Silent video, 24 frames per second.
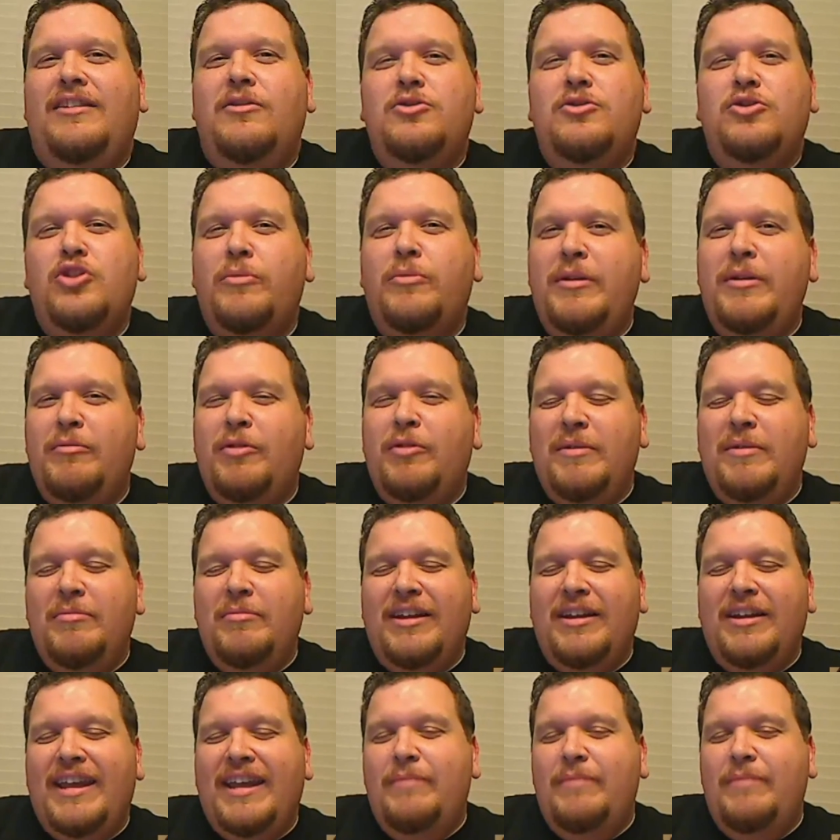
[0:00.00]
There's so many more people
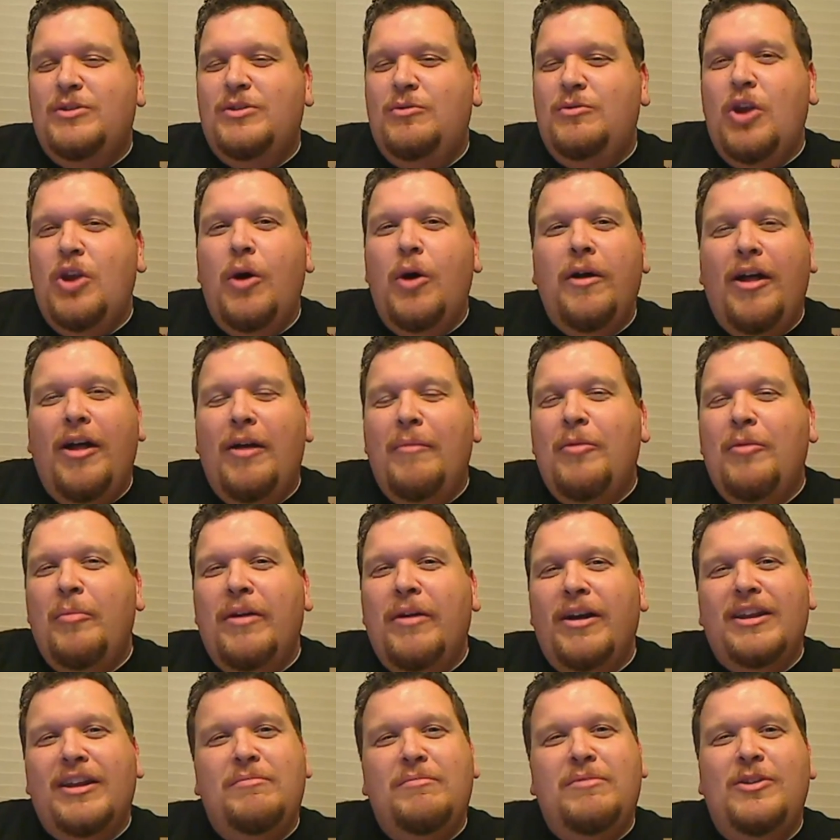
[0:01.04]
on campus who know a lot more
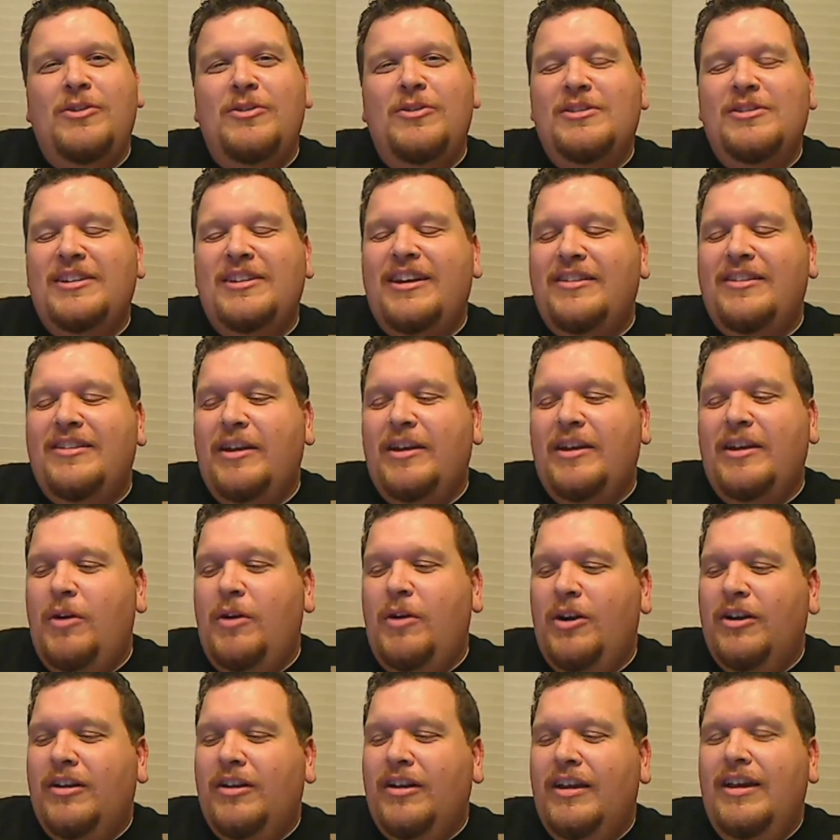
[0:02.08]
about computers and how they
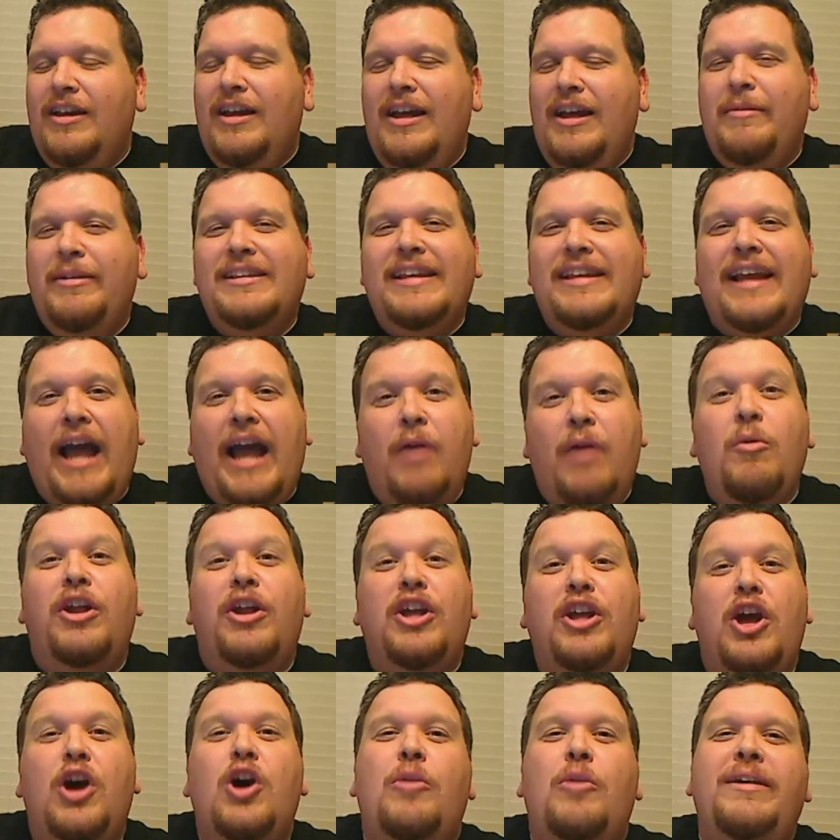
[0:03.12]
work. I was like, I want
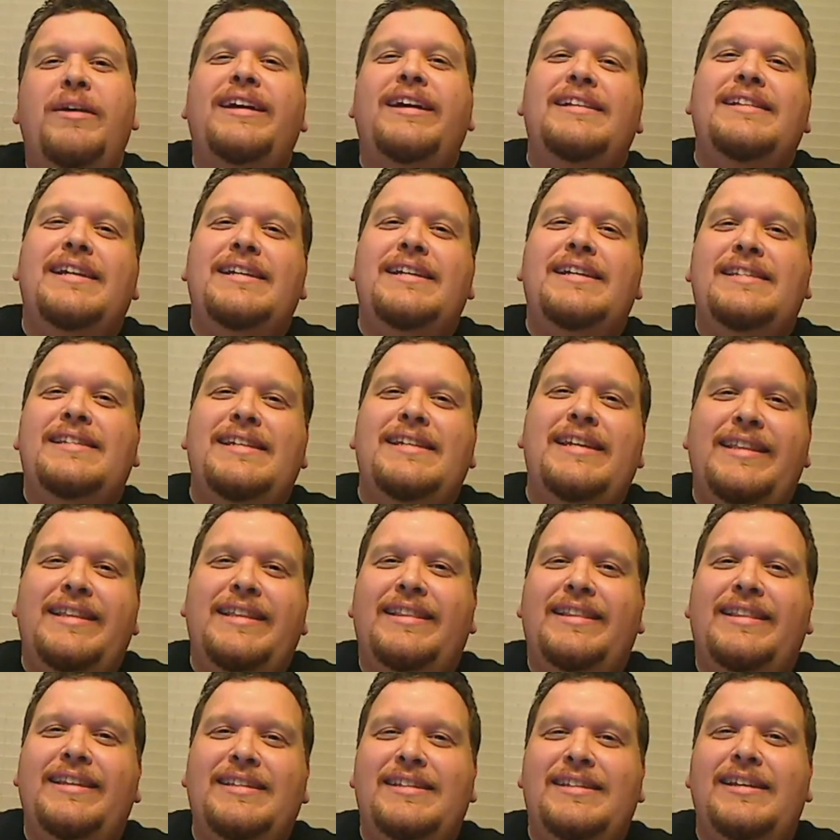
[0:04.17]
to go because I see
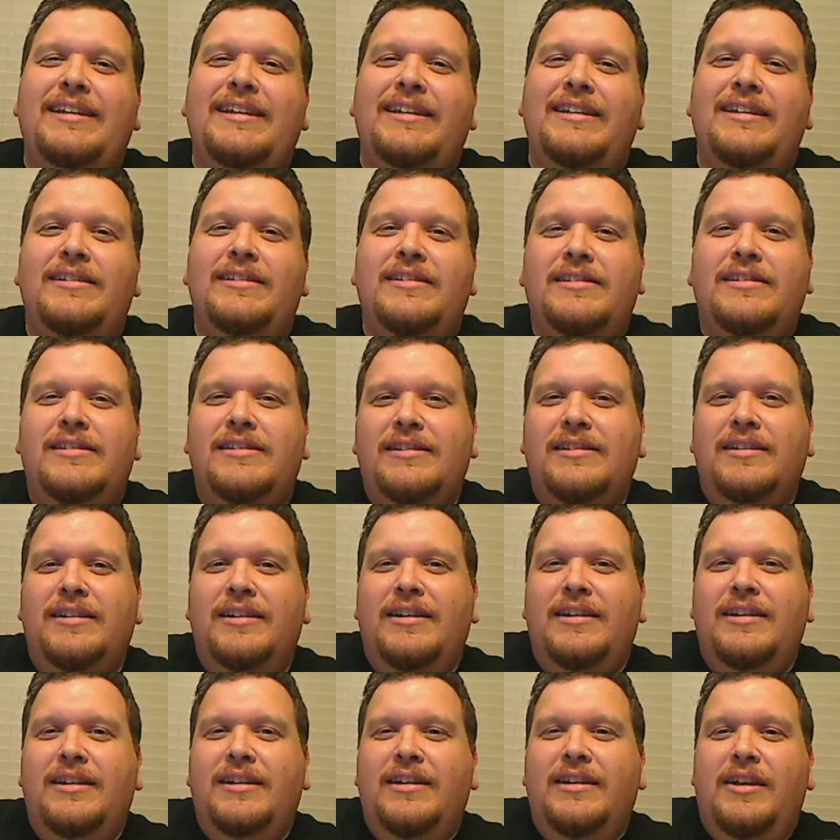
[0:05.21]
that this is
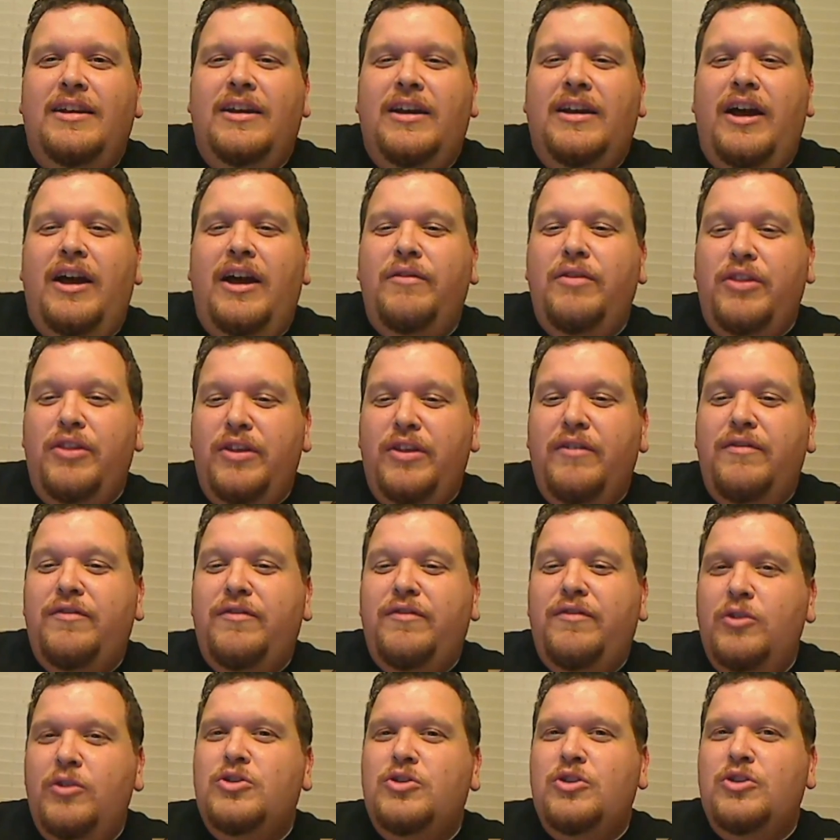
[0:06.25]
the
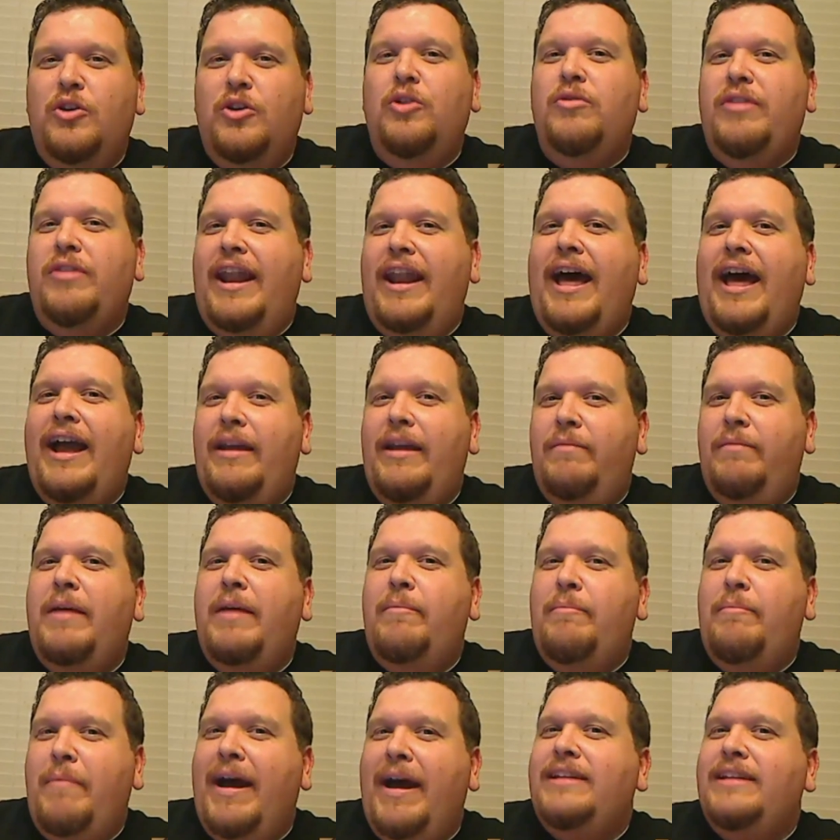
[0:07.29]
future
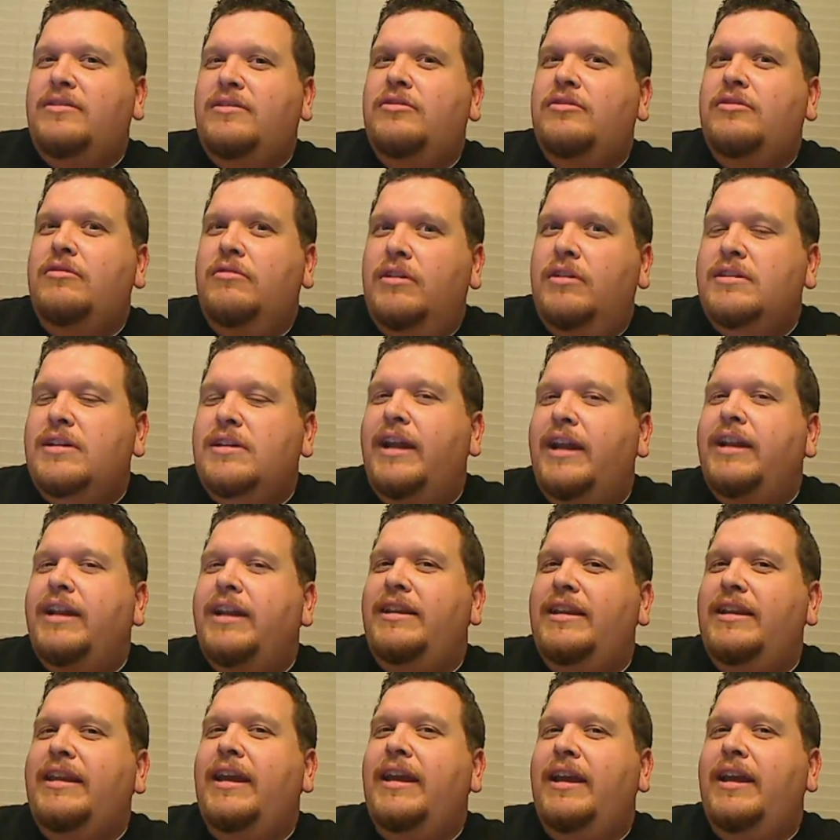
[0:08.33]
that my students, I need
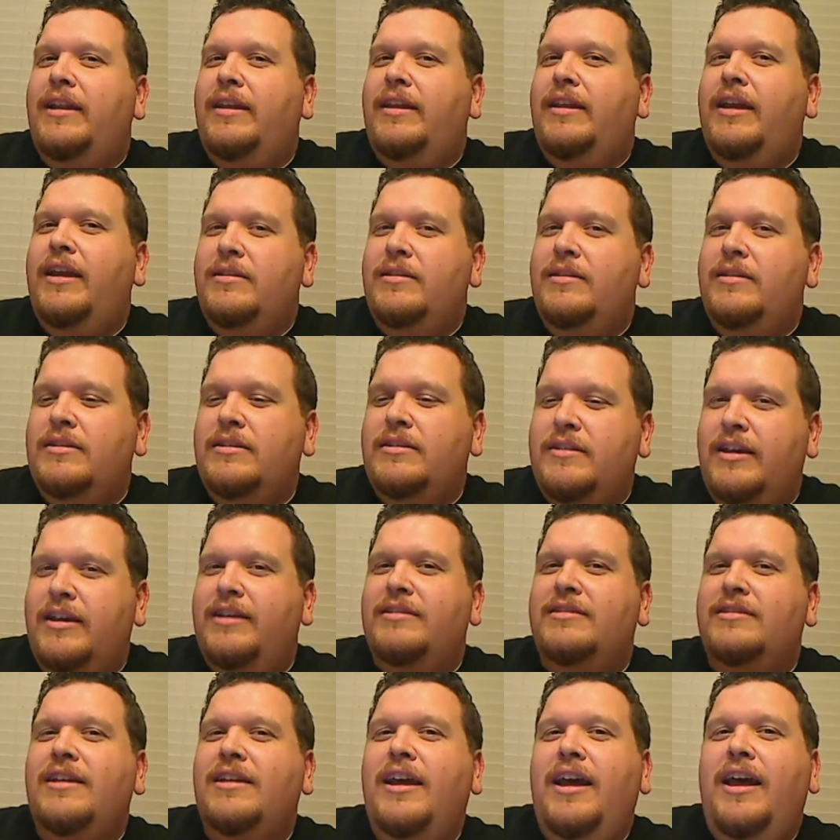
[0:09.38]
to get into
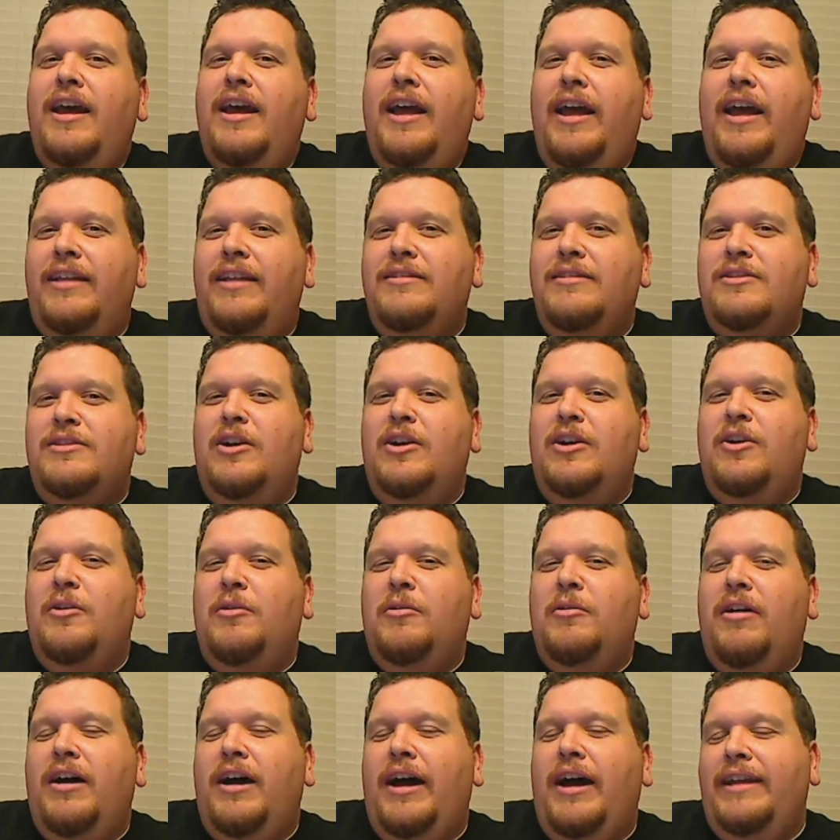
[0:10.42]
this. And
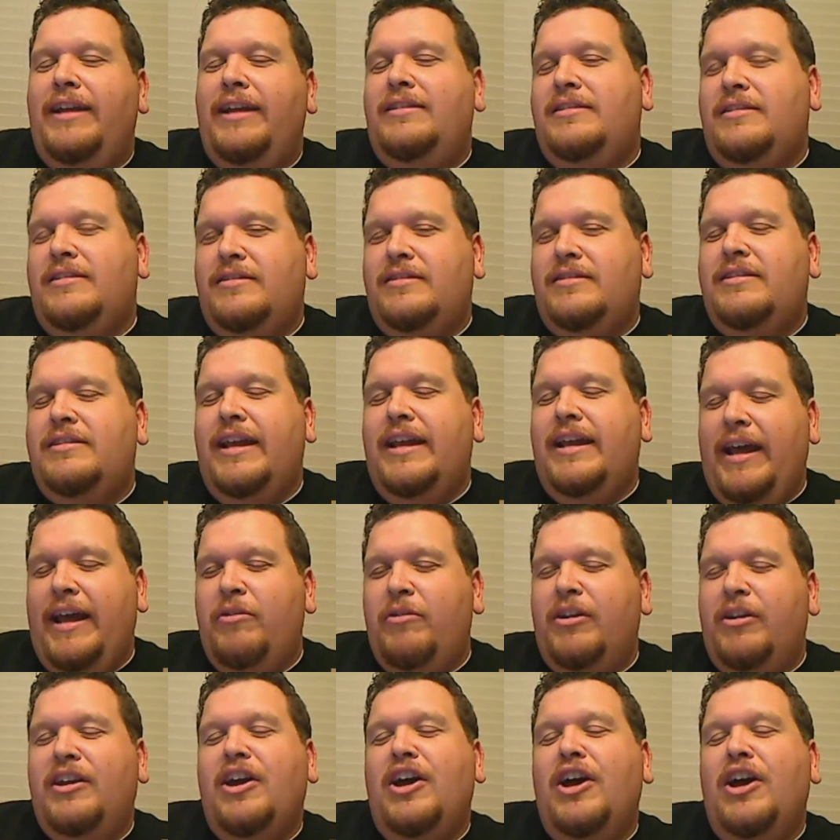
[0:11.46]
so I said I
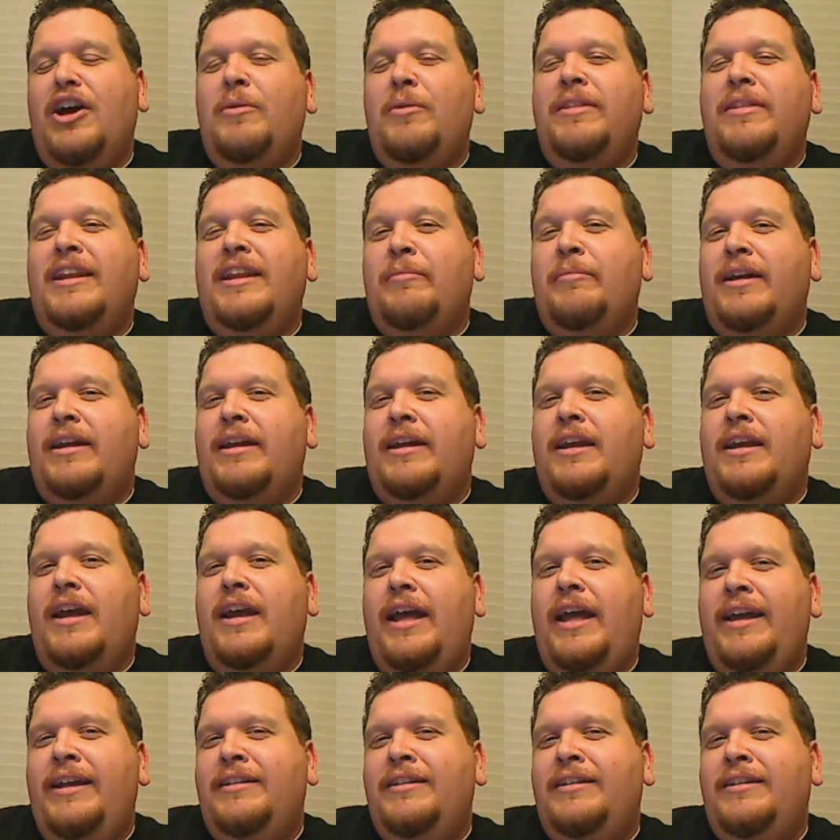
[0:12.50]
want to go, and then I'm like,
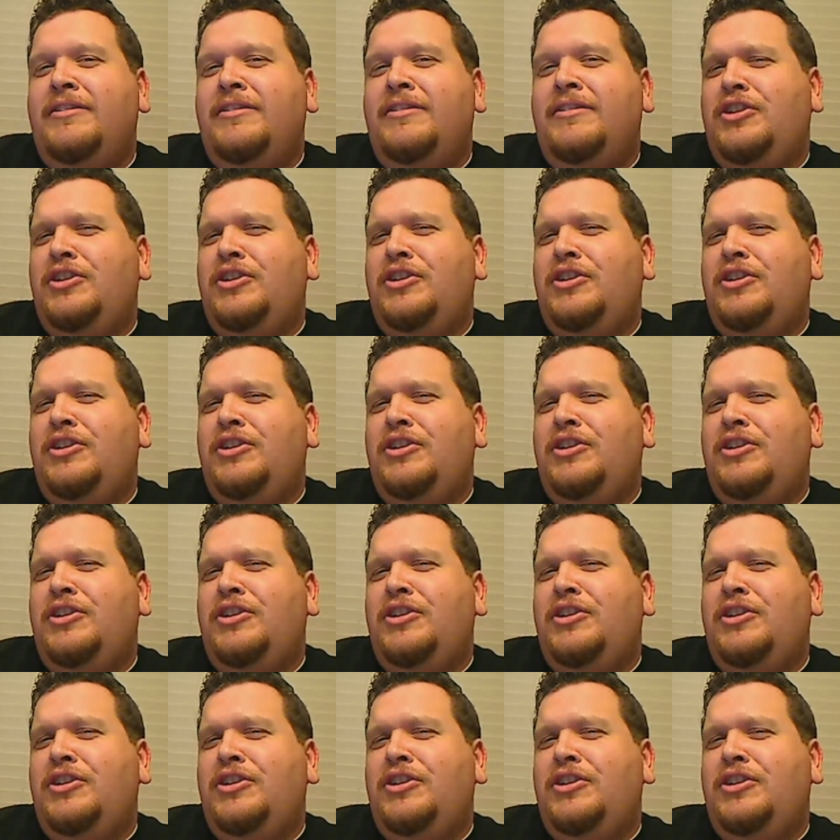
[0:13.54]
and